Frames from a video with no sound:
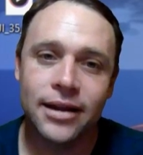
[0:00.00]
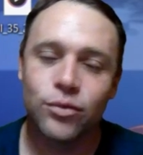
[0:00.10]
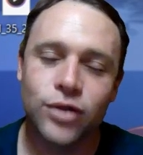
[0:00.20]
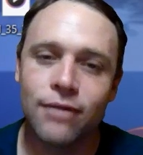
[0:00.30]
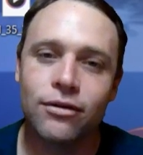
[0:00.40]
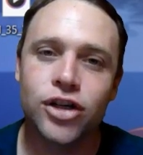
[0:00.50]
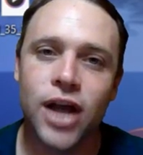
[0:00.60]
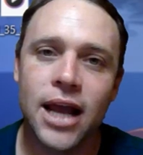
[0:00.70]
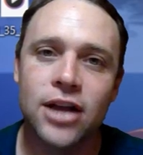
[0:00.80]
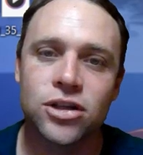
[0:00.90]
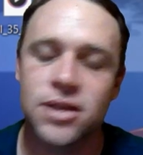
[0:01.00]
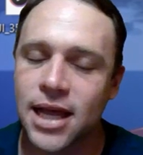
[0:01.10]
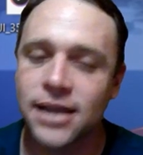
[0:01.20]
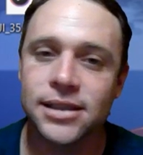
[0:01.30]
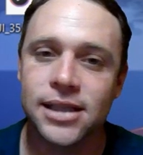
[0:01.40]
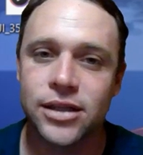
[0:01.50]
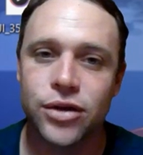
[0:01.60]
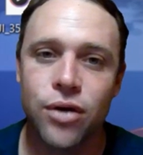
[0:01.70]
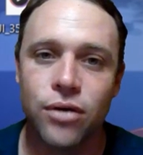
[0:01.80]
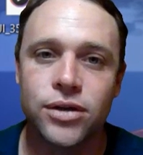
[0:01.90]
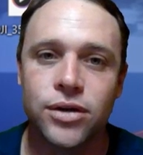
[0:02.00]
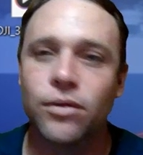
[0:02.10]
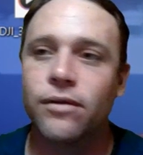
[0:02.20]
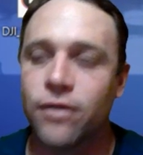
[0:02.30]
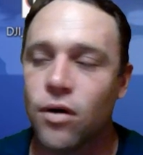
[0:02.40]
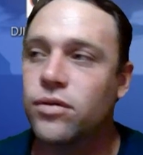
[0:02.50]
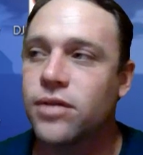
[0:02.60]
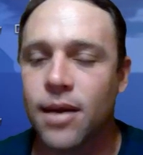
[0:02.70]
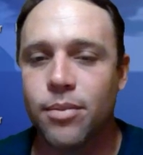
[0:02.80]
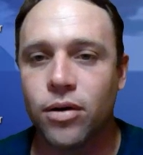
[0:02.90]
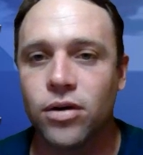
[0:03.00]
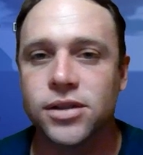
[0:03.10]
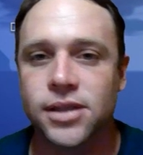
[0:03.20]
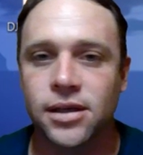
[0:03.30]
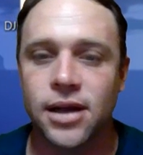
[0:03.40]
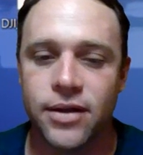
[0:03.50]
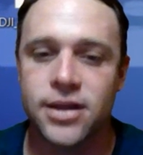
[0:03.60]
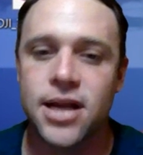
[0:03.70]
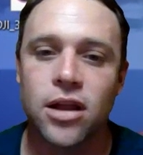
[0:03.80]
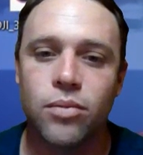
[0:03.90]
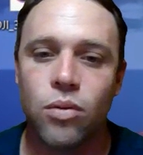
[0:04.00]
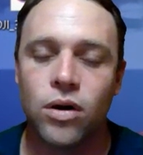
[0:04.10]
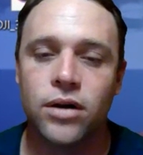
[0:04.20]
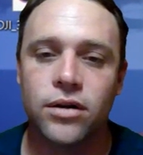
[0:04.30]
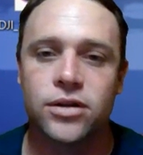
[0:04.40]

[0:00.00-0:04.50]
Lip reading: will never change unless you go to revoke that person in the teleport.